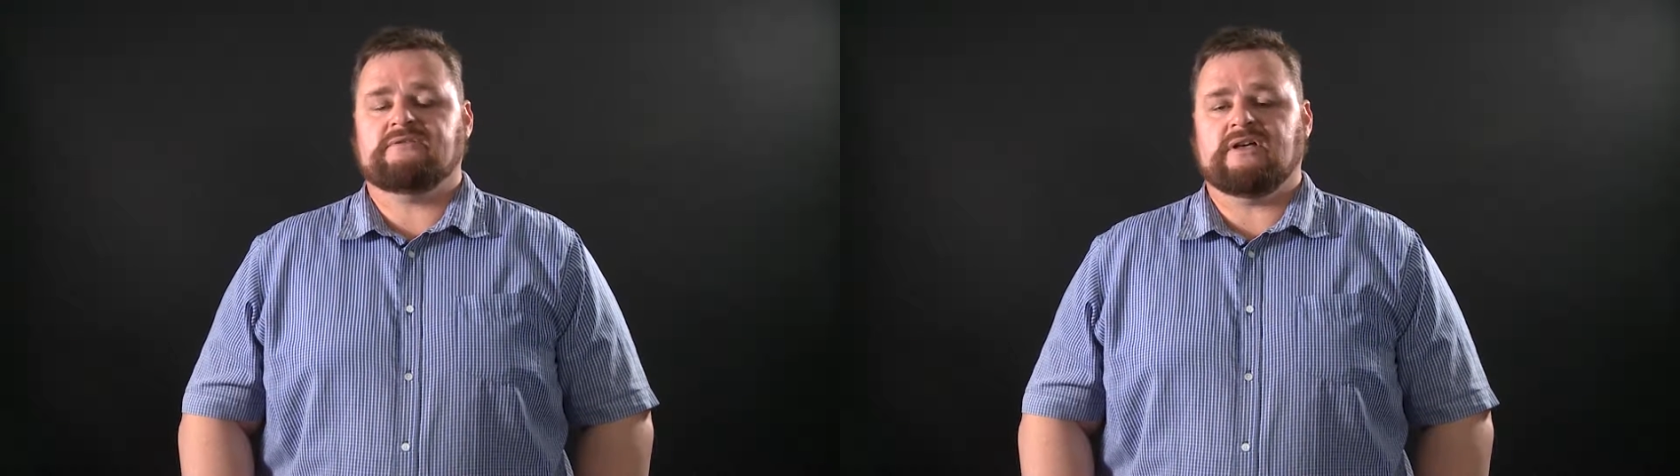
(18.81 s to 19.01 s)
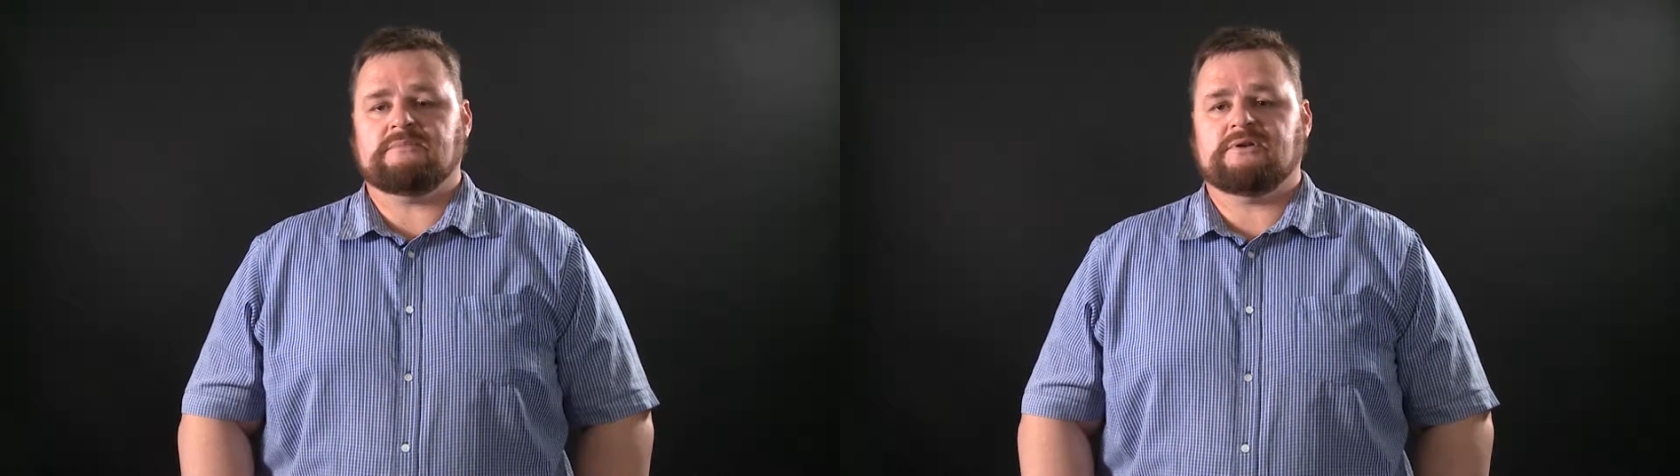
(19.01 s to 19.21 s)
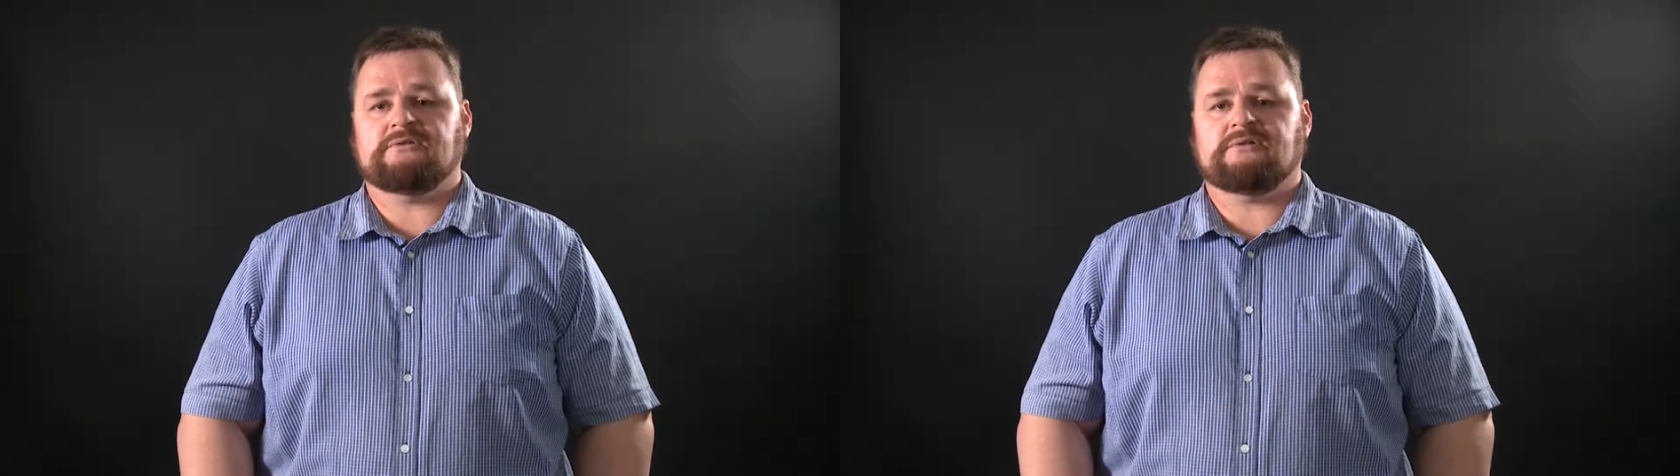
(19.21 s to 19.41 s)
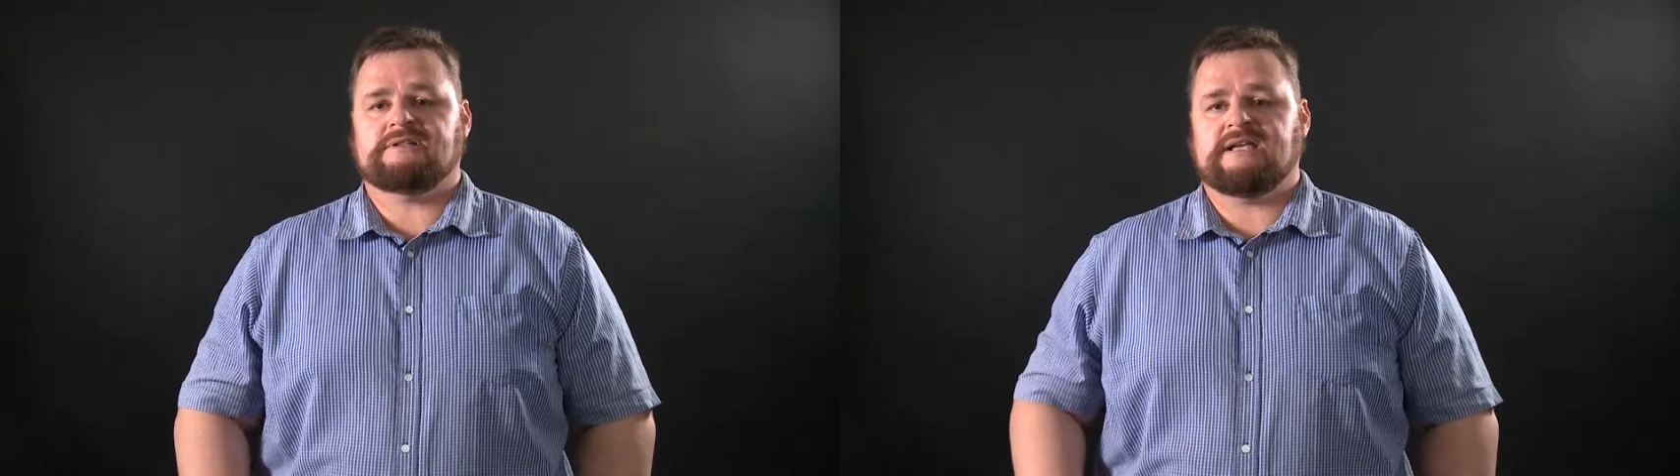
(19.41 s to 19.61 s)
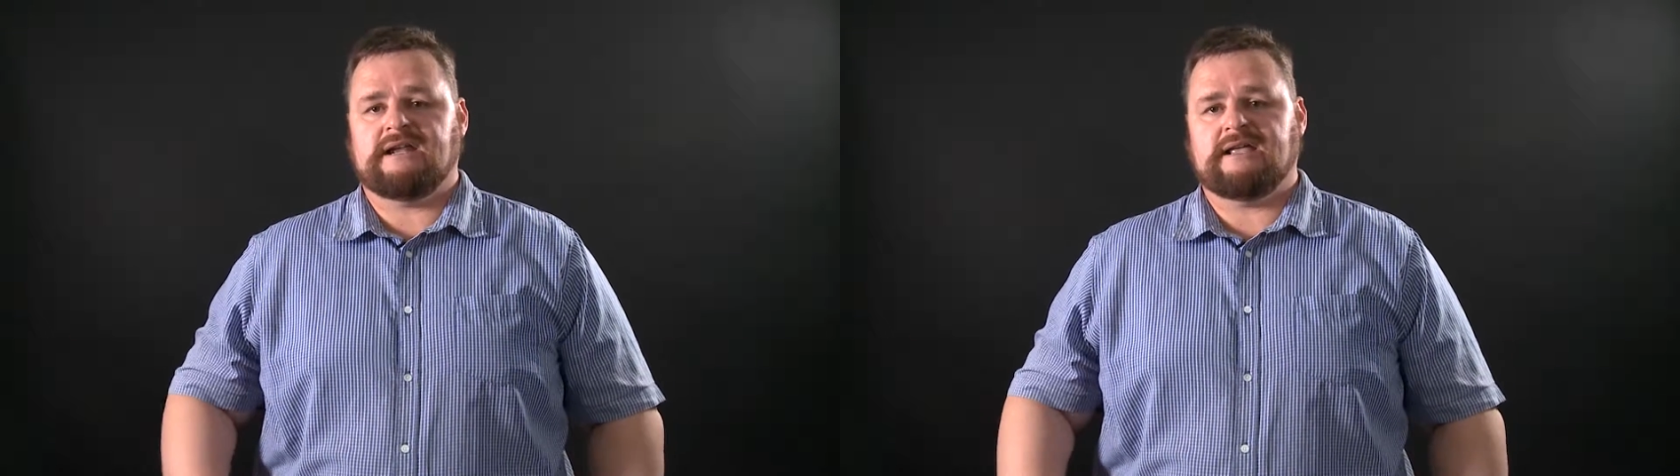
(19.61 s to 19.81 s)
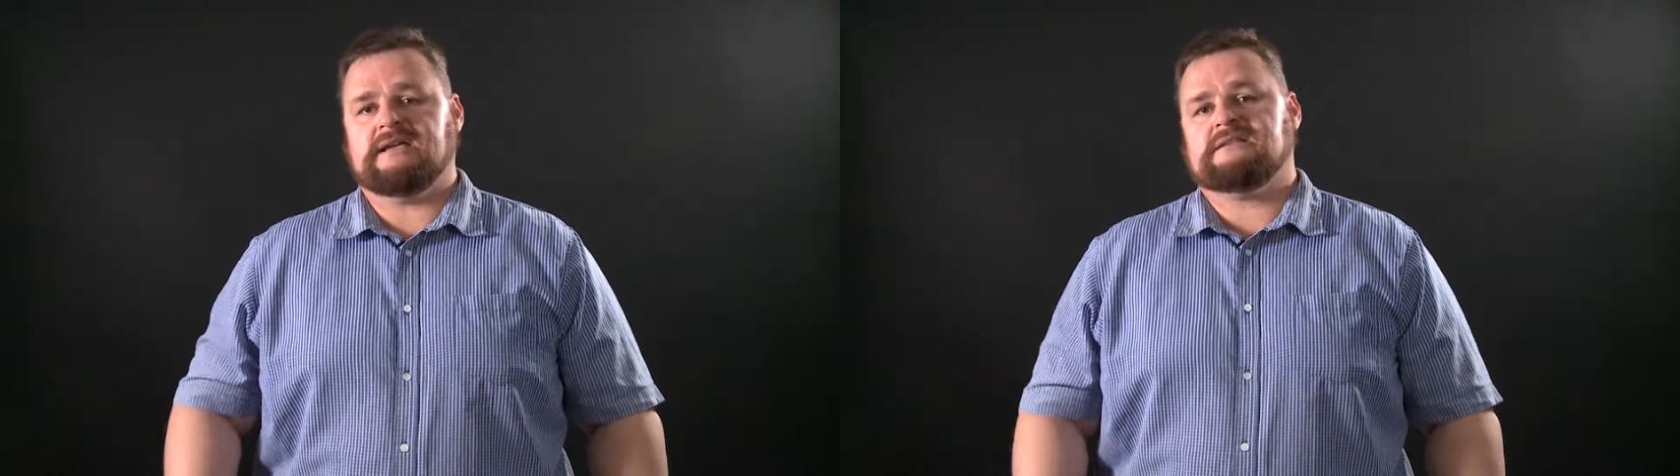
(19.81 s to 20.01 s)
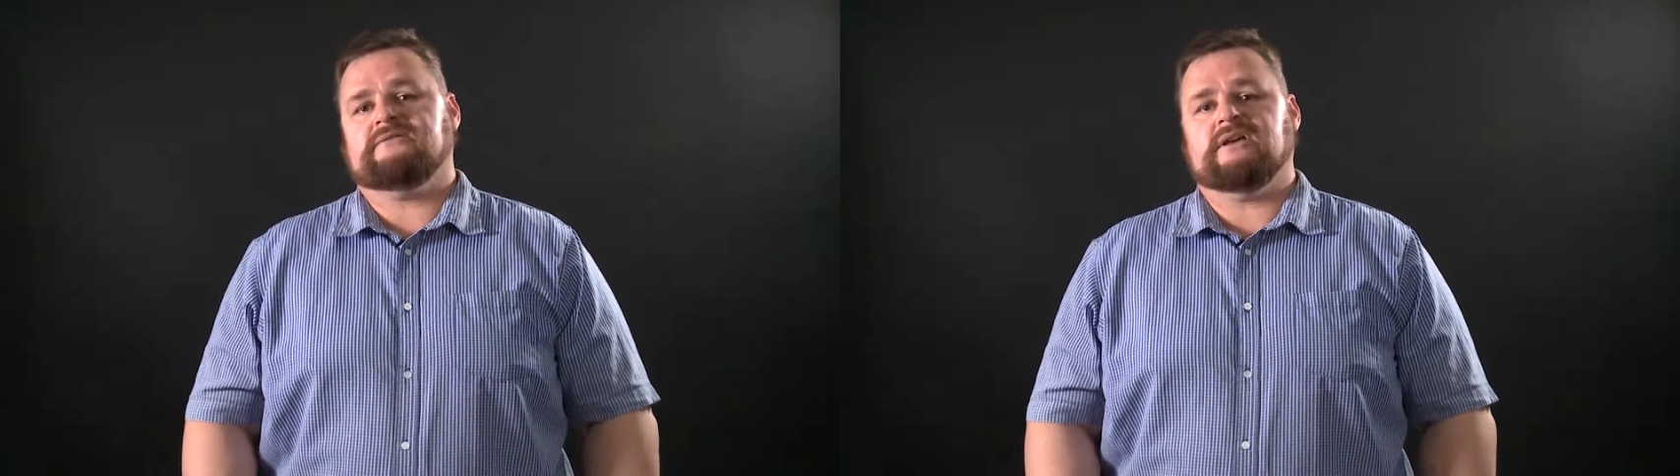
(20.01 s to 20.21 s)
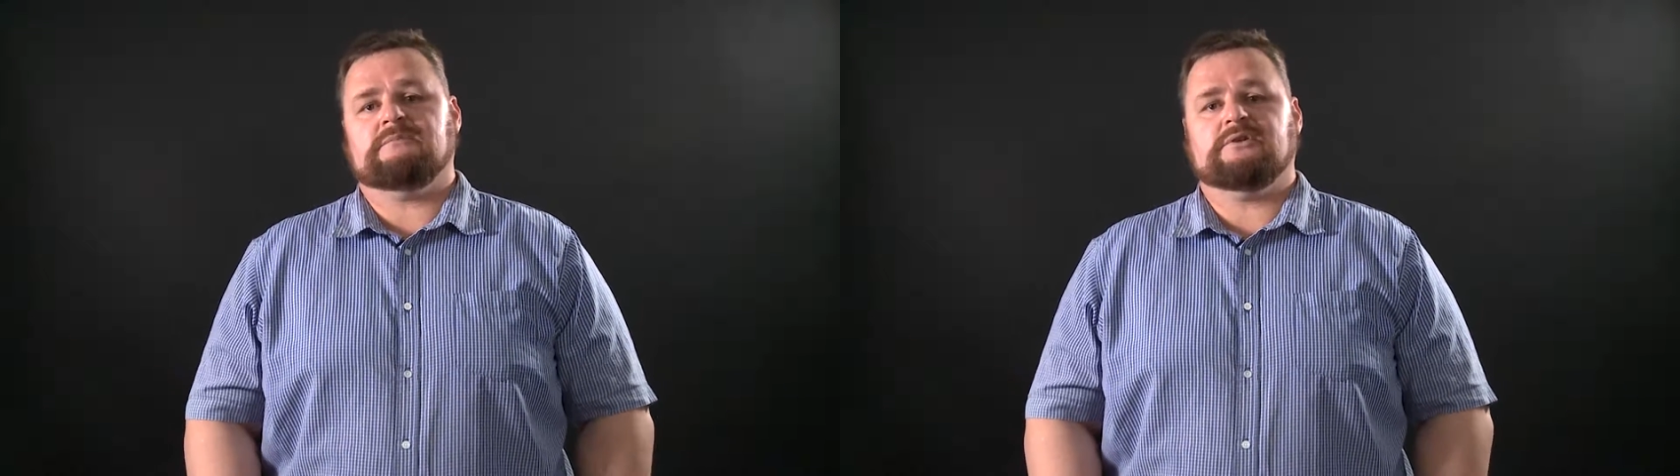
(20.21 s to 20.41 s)
development or a townhouse
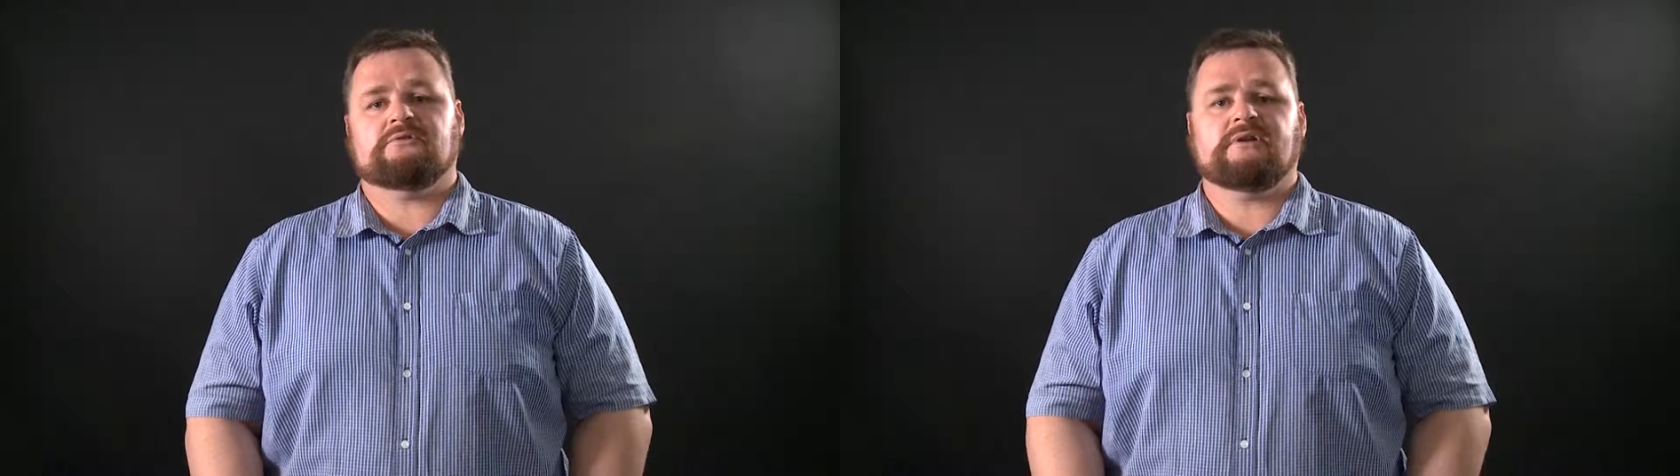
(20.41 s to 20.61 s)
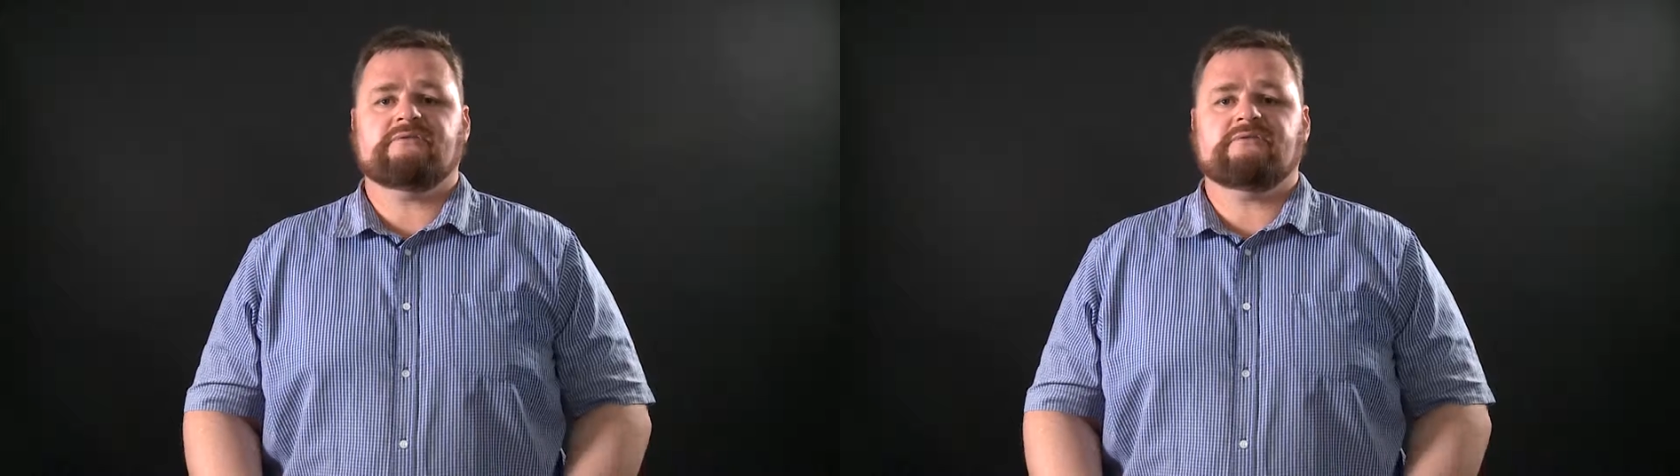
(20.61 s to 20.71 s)
development or